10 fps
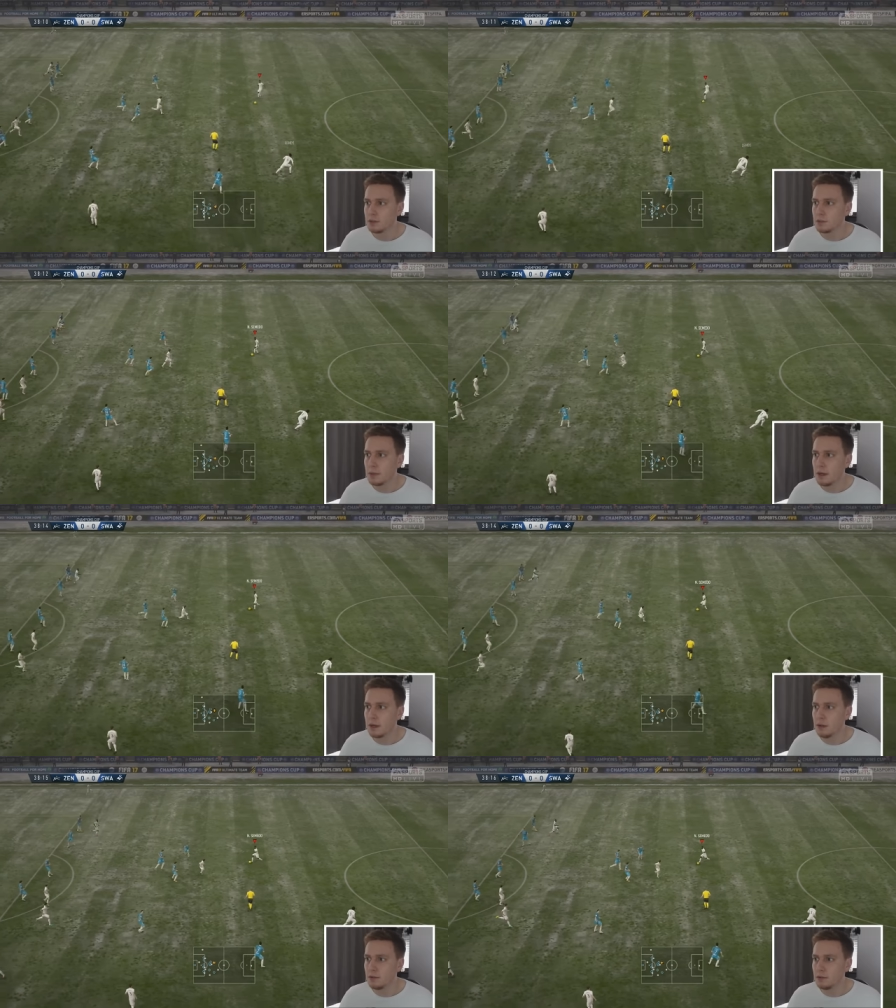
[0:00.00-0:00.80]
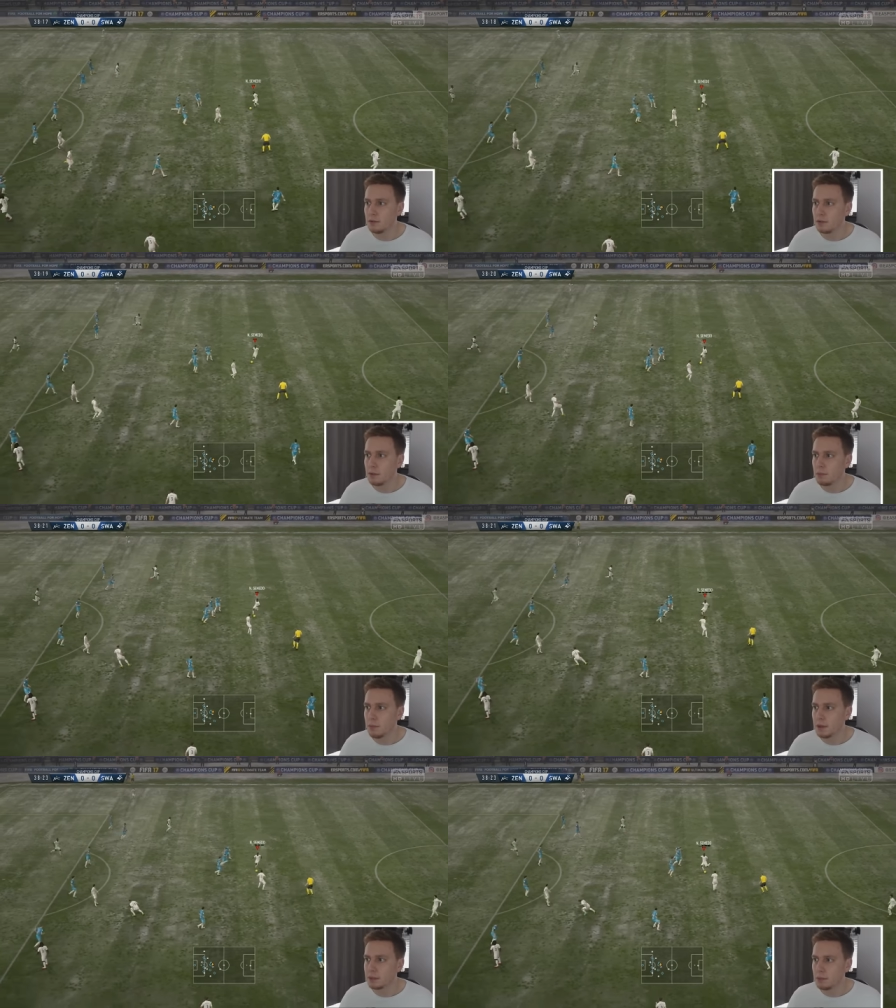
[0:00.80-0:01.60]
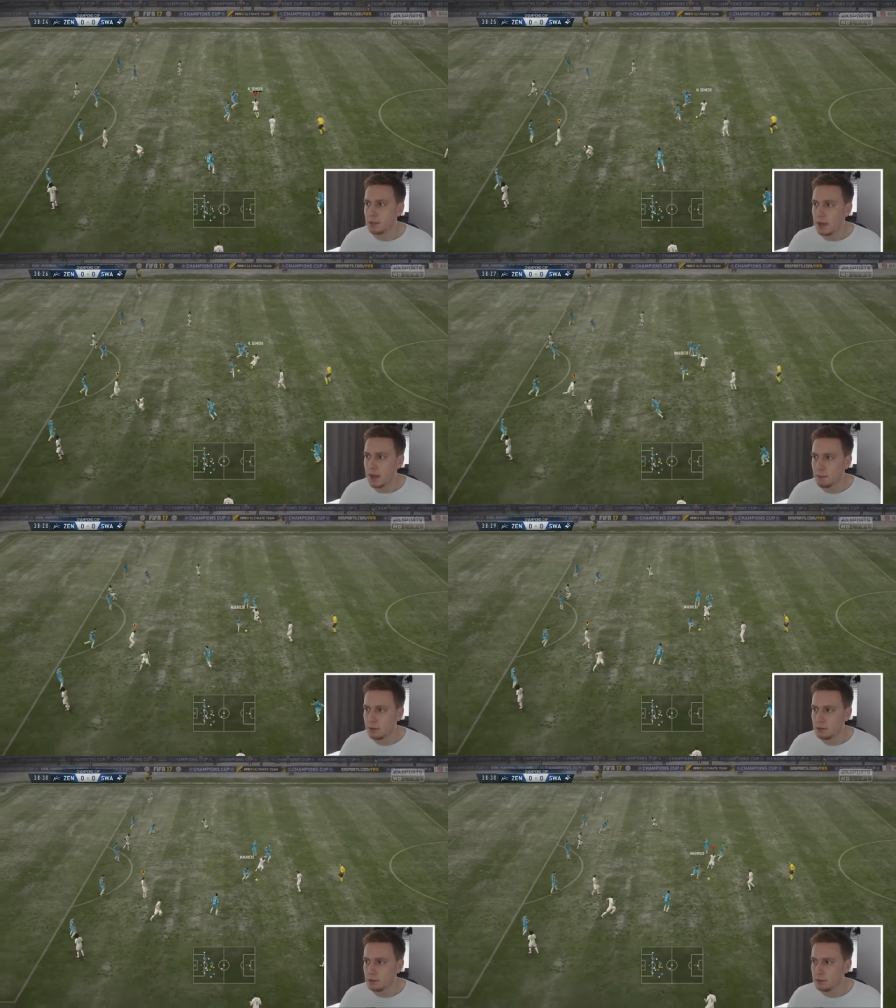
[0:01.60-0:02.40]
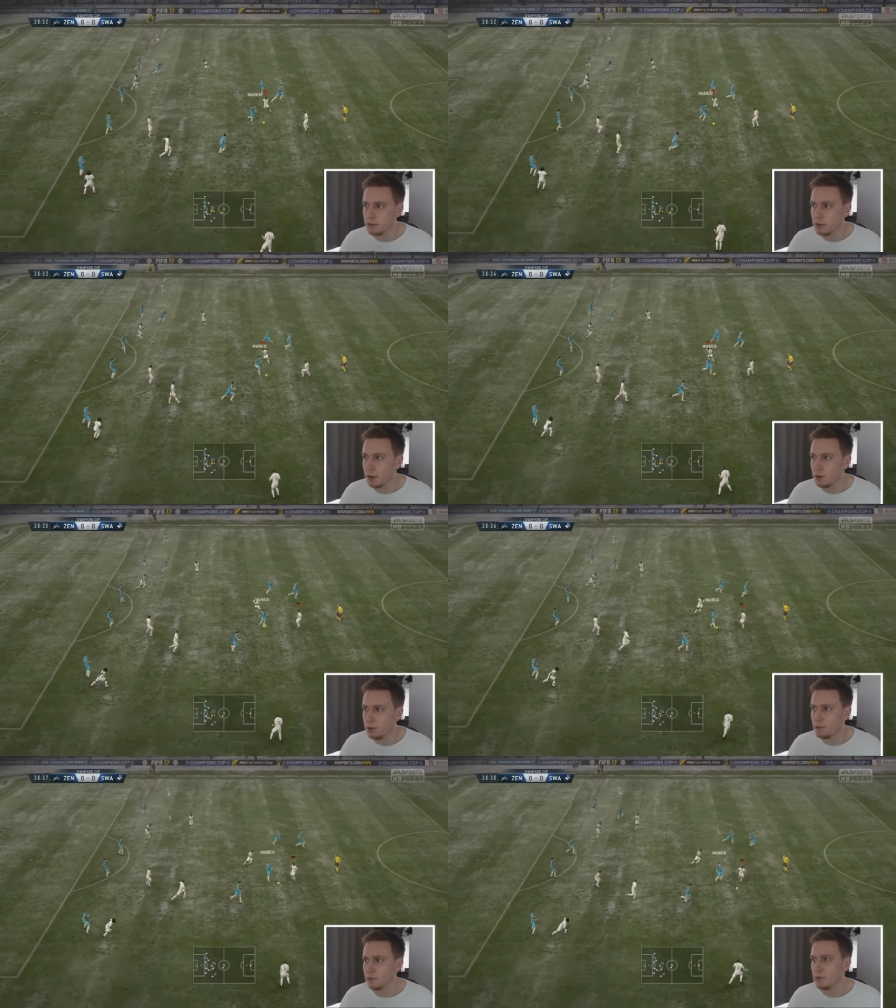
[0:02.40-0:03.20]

Semedo, can we make something happen? No.